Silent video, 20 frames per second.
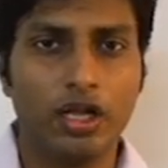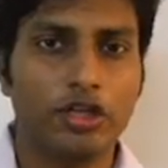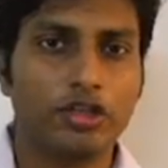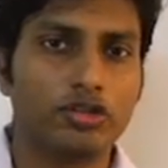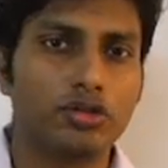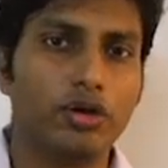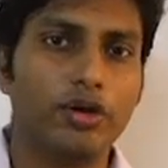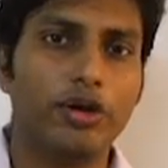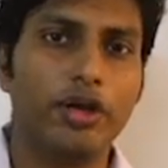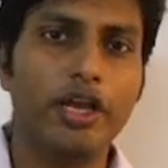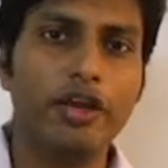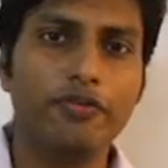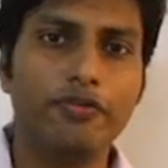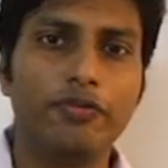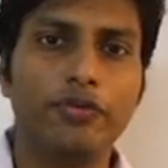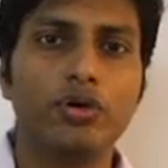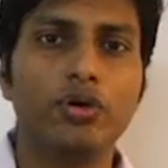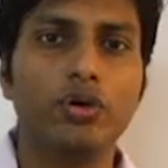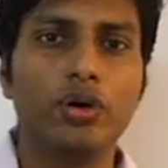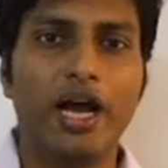So if
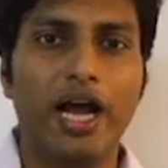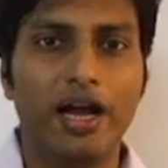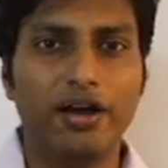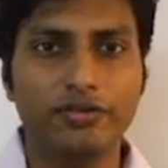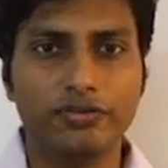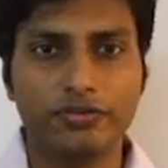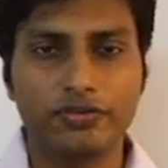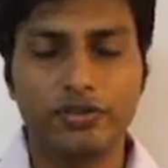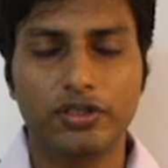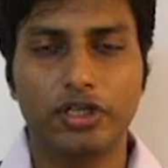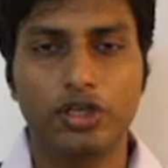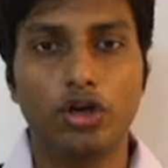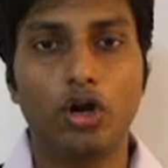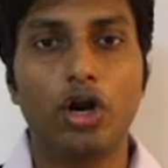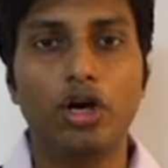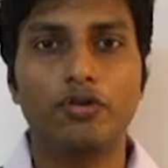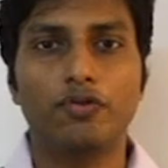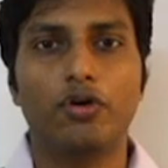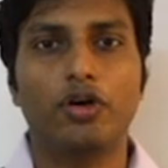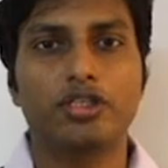you have
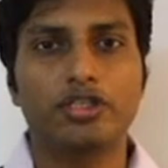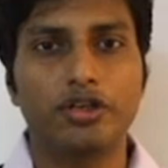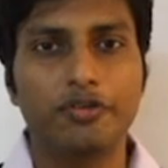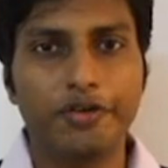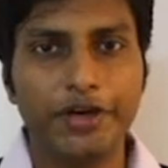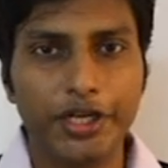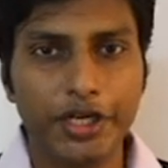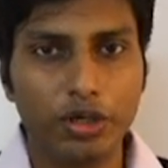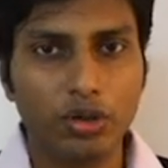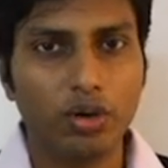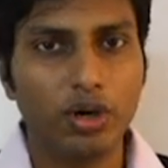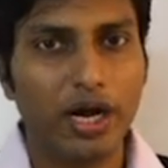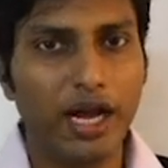not watched the video,